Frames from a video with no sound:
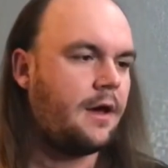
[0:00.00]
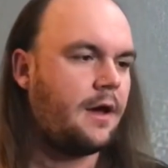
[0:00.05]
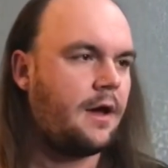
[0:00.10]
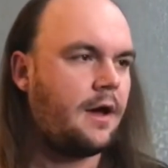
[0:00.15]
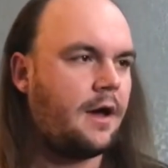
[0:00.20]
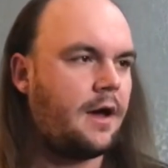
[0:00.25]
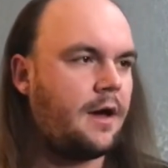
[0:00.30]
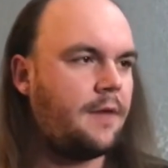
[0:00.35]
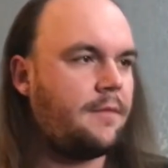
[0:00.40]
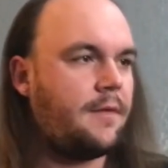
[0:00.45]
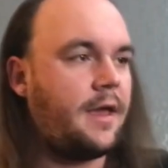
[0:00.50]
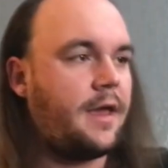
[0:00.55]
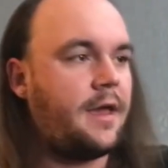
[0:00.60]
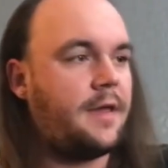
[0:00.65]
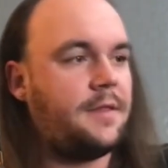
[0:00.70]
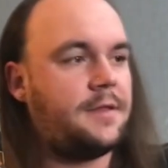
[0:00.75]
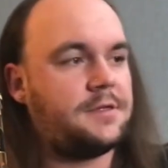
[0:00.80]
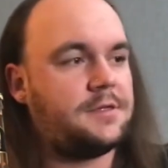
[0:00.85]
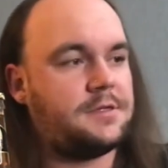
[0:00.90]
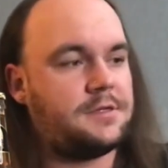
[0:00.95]

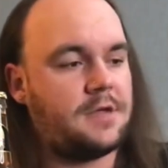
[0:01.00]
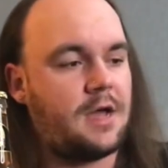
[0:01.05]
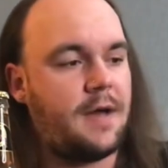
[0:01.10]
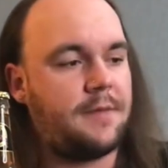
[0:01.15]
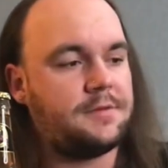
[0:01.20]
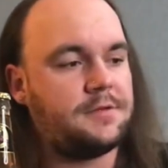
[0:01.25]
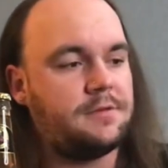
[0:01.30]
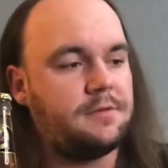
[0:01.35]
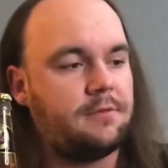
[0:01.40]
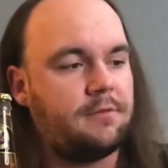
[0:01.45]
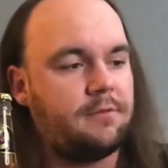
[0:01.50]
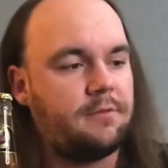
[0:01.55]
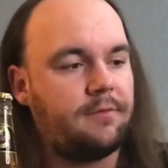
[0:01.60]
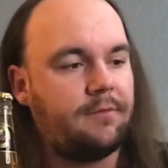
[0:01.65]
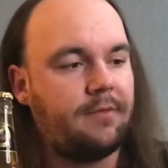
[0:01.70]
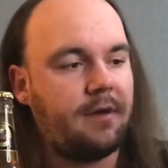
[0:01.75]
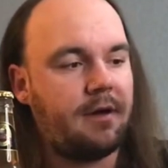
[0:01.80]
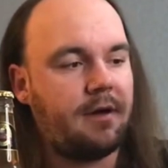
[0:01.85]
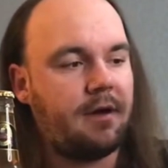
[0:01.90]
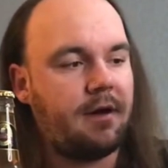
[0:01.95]
And this is optional,
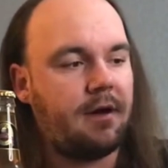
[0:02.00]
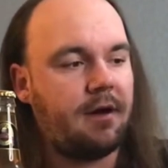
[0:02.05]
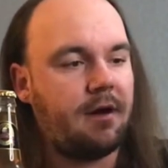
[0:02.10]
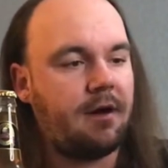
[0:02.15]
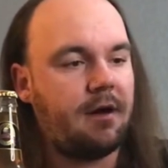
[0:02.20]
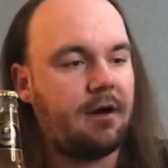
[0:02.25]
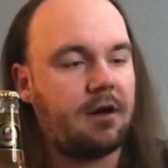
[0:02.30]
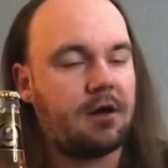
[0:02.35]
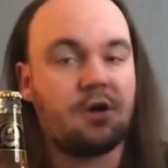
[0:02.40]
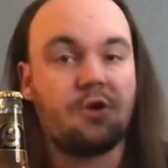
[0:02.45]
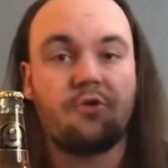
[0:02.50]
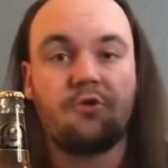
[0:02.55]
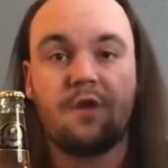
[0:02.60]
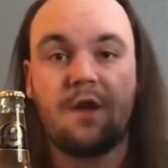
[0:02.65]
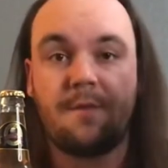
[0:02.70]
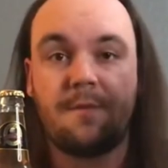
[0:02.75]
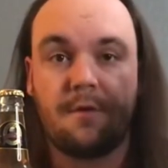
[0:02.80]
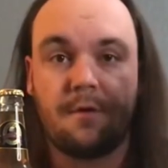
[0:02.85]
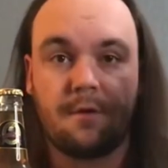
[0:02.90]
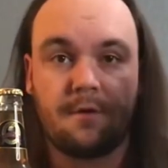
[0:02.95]
but
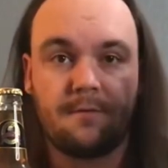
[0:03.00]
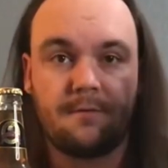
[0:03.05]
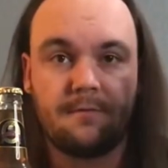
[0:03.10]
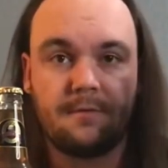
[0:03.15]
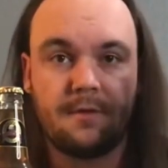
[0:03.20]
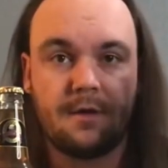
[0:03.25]
creamer